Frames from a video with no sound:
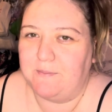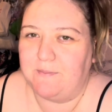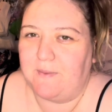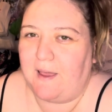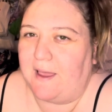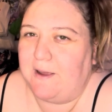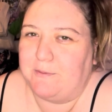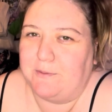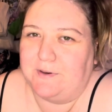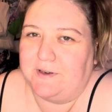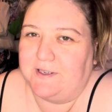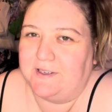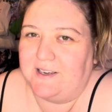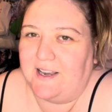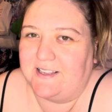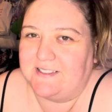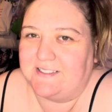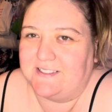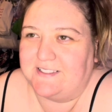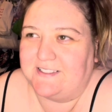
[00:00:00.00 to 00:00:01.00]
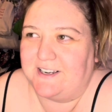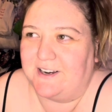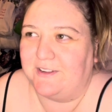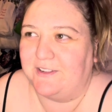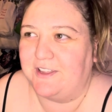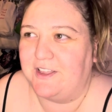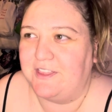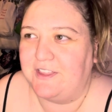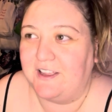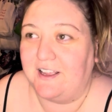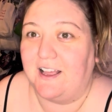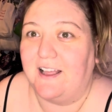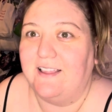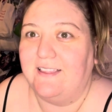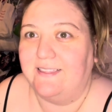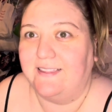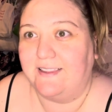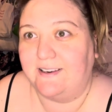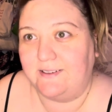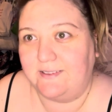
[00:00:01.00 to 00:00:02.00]
I wouldn't necessarily think a
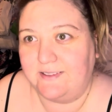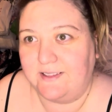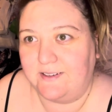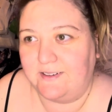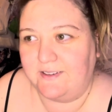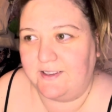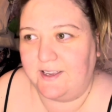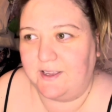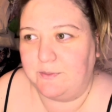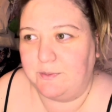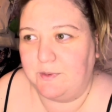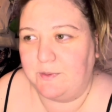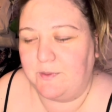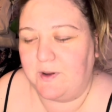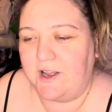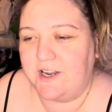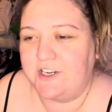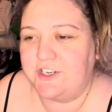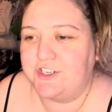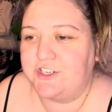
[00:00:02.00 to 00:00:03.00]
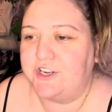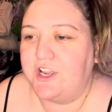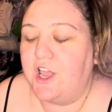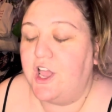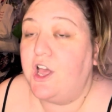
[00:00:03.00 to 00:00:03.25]
little, little kid would watch.